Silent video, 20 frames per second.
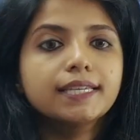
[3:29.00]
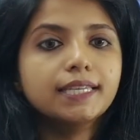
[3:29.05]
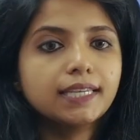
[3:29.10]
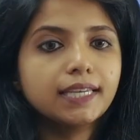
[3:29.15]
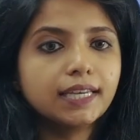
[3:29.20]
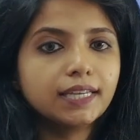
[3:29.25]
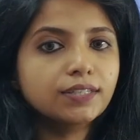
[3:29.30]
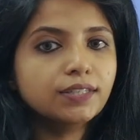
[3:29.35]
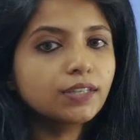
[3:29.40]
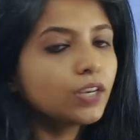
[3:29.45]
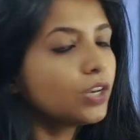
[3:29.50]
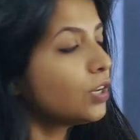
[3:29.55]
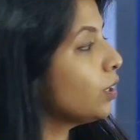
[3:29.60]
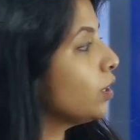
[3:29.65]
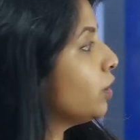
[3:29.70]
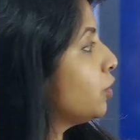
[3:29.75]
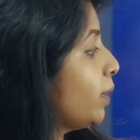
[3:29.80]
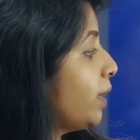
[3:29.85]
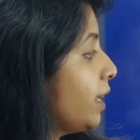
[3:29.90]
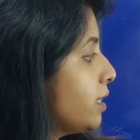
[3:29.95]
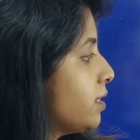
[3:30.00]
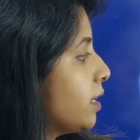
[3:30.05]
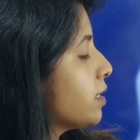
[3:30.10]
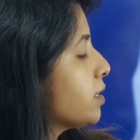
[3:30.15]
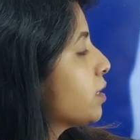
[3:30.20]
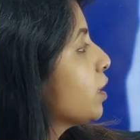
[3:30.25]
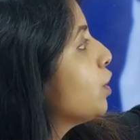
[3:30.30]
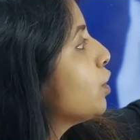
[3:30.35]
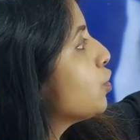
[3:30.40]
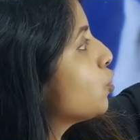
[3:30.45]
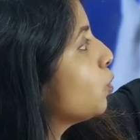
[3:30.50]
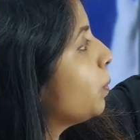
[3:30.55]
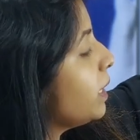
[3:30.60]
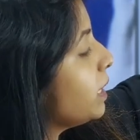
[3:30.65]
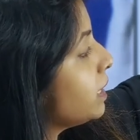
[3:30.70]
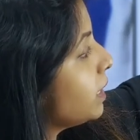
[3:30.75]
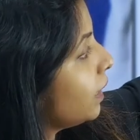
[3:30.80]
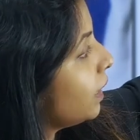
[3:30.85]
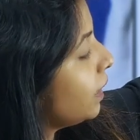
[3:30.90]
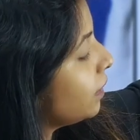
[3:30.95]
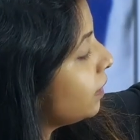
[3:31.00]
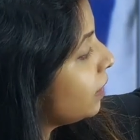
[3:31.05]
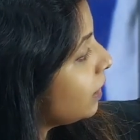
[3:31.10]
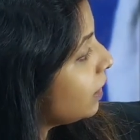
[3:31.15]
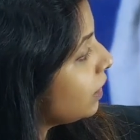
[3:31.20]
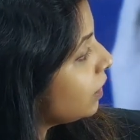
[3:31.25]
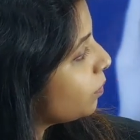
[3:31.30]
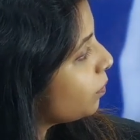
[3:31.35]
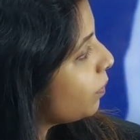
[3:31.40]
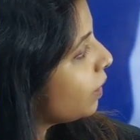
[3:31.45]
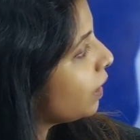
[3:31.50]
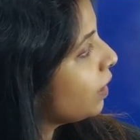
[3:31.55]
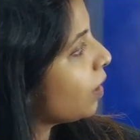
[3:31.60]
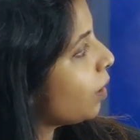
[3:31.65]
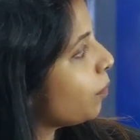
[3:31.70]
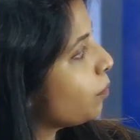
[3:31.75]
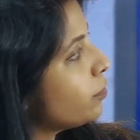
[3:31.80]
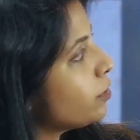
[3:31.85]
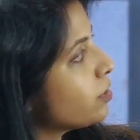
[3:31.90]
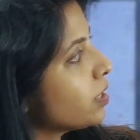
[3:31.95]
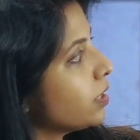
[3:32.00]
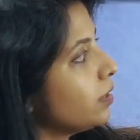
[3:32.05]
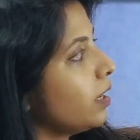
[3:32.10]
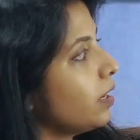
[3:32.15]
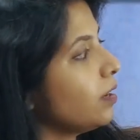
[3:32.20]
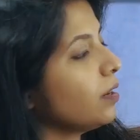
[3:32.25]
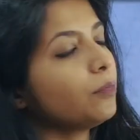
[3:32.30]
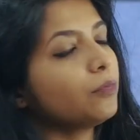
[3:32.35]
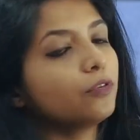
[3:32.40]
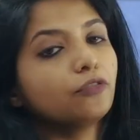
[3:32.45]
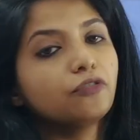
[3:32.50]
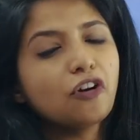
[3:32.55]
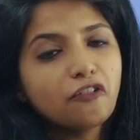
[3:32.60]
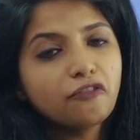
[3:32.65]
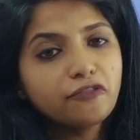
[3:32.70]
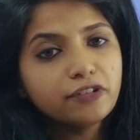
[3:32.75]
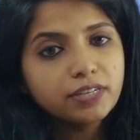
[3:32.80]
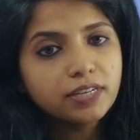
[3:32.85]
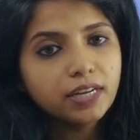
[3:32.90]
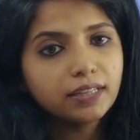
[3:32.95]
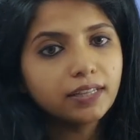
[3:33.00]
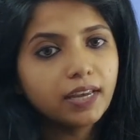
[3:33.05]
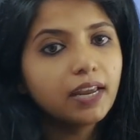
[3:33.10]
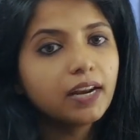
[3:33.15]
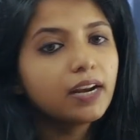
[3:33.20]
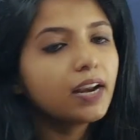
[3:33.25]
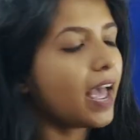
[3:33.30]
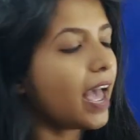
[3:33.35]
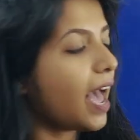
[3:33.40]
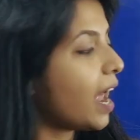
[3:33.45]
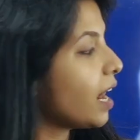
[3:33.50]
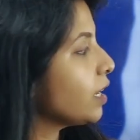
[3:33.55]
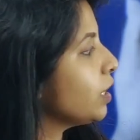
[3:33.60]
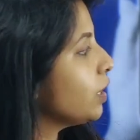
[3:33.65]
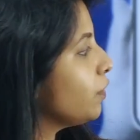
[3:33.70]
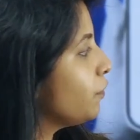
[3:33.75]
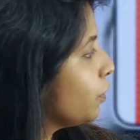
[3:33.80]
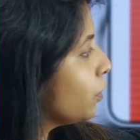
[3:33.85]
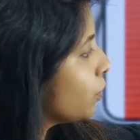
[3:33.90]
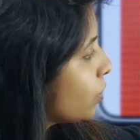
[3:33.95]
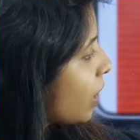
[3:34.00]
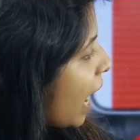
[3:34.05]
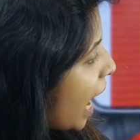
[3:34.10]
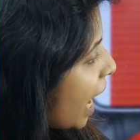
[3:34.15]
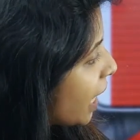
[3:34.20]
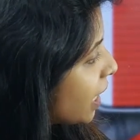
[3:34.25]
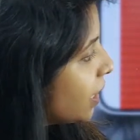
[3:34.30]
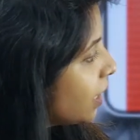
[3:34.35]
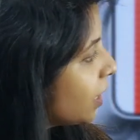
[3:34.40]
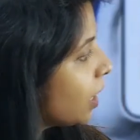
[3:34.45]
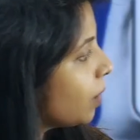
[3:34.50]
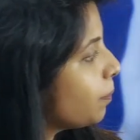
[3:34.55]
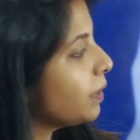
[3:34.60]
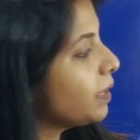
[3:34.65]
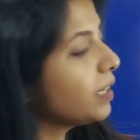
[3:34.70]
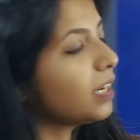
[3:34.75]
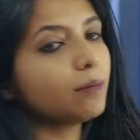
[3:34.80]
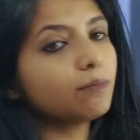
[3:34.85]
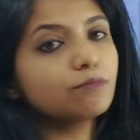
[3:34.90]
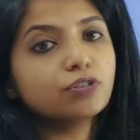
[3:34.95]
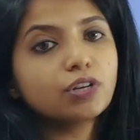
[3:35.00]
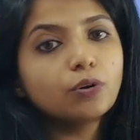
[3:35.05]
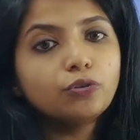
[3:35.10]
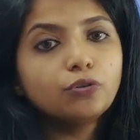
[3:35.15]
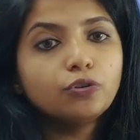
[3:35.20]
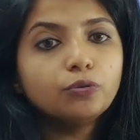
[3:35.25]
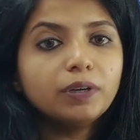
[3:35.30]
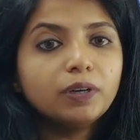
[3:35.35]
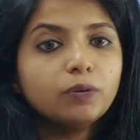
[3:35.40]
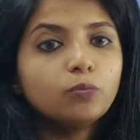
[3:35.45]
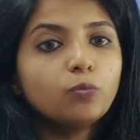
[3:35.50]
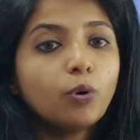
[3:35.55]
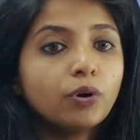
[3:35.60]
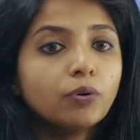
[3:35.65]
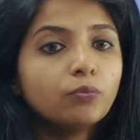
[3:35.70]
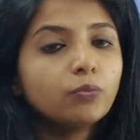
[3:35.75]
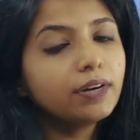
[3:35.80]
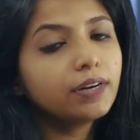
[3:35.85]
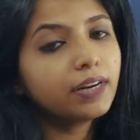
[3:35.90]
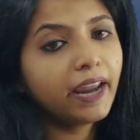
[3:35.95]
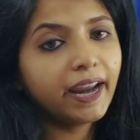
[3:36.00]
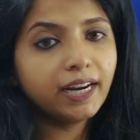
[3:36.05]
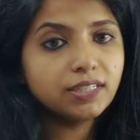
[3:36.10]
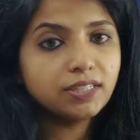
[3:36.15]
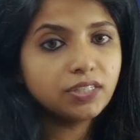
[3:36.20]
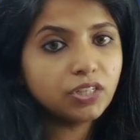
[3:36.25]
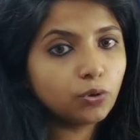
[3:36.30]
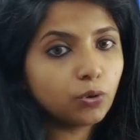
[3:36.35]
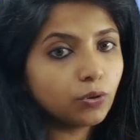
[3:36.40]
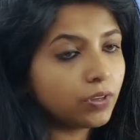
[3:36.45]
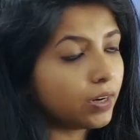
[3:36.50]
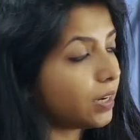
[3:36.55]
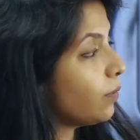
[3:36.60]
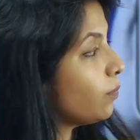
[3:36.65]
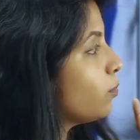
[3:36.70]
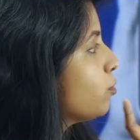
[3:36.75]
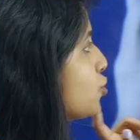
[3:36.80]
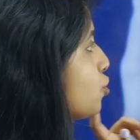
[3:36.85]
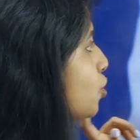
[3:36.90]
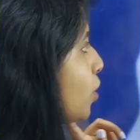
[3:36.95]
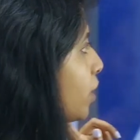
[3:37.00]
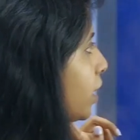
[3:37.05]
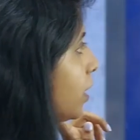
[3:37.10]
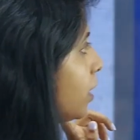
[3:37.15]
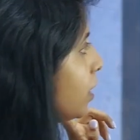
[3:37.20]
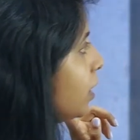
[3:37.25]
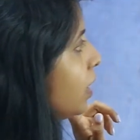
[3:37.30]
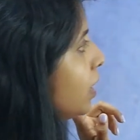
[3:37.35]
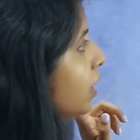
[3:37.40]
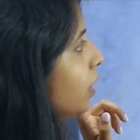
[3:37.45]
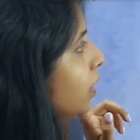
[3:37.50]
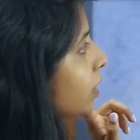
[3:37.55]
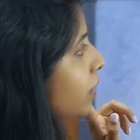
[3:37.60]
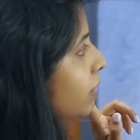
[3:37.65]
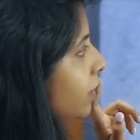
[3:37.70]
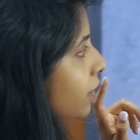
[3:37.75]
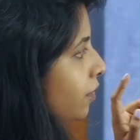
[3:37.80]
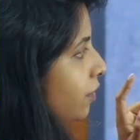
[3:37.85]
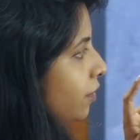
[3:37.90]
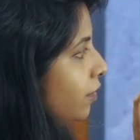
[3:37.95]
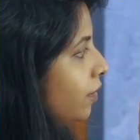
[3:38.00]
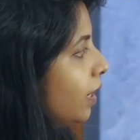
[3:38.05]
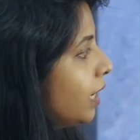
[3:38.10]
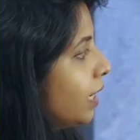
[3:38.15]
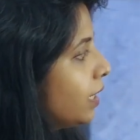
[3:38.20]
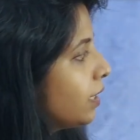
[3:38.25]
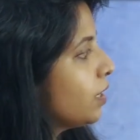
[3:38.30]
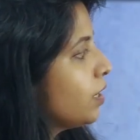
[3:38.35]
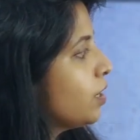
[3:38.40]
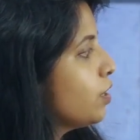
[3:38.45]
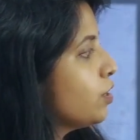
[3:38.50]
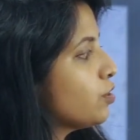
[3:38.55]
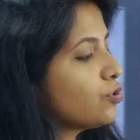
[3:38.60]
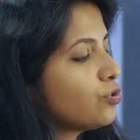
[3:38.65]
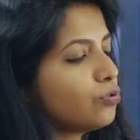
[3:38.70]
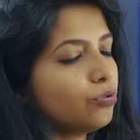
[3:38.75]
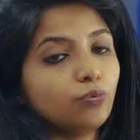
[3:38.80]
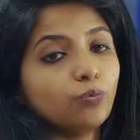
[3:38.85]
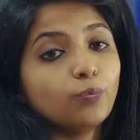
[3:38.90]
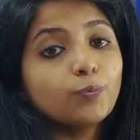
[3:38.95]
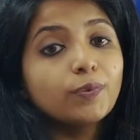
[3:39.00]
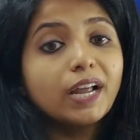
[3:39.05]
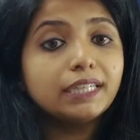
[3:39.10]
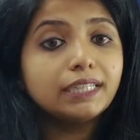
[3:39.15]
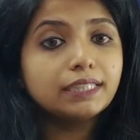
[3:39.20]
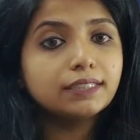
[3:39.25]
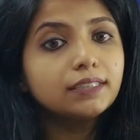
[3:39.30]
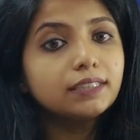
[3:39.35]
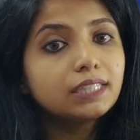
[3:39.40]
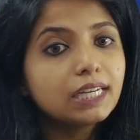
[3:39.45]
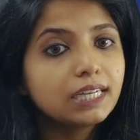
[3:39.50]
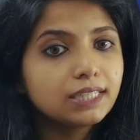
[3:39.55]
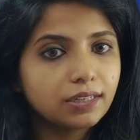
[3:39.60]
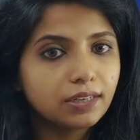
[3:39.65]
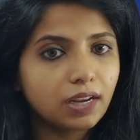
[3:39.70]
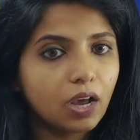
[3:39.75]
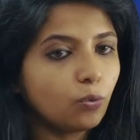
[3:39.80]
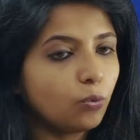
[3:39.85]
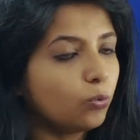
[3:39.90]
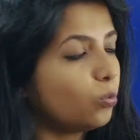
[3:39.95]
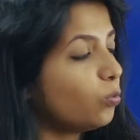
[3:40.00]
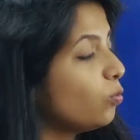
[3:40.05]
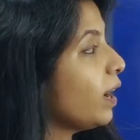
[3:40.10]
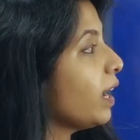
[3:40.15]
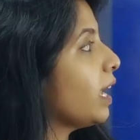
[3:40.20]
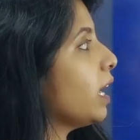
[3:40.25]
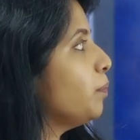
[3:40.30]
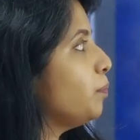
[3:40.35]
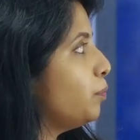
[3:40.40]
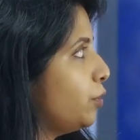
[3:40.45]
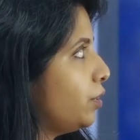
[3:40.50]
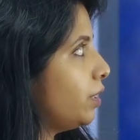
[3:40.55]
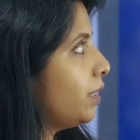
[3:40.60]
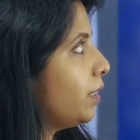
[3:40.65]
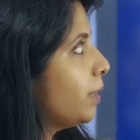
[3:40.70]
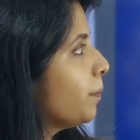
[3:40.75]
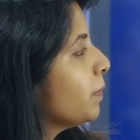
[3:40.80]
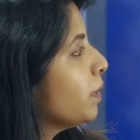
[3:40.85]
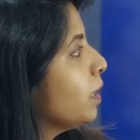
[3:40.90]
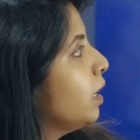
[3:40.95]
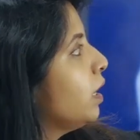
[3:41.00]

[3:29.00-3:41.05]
6 26 so basically these many numbers are there number of offers are there and if you add it up it comes out to be 1180 that I was talking earlier right so that is the reason how why I put it